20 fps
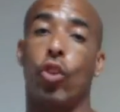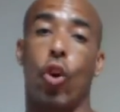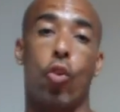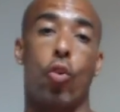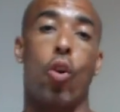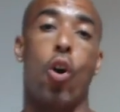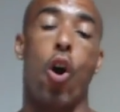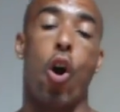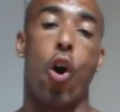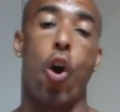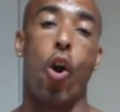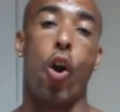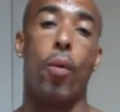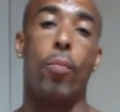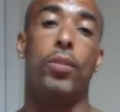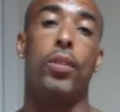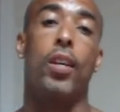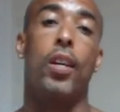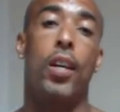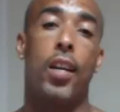total
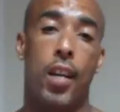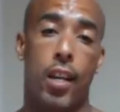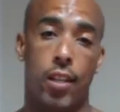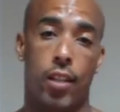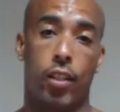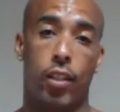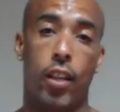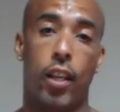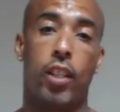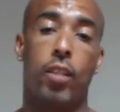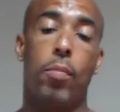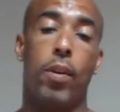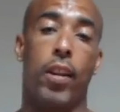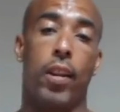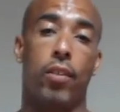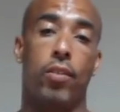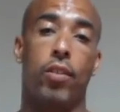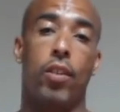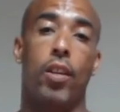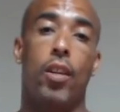arms, in six
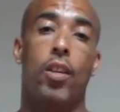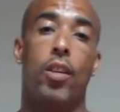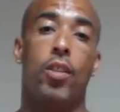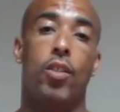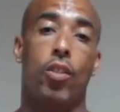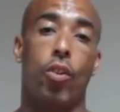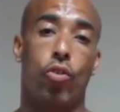minutes.